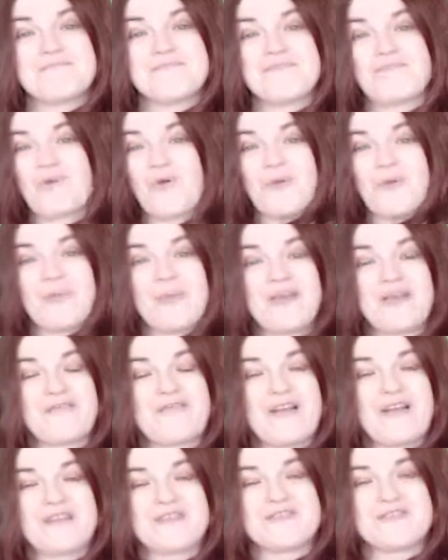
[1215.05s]
Not big
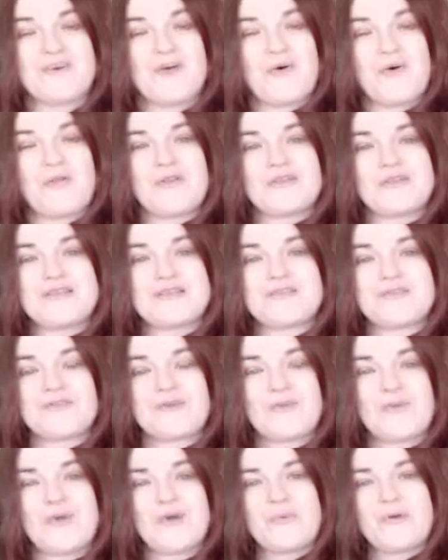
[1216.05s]
fancy holidays or
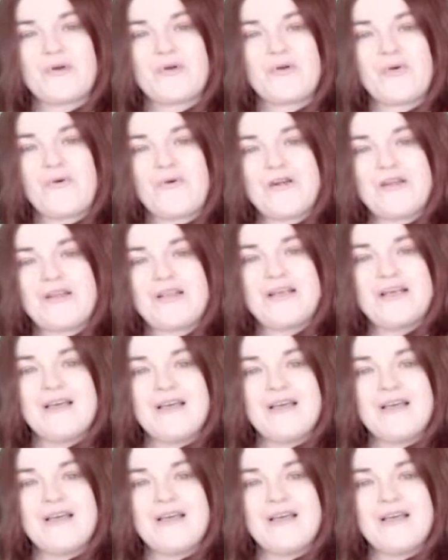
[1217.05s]
where we're going.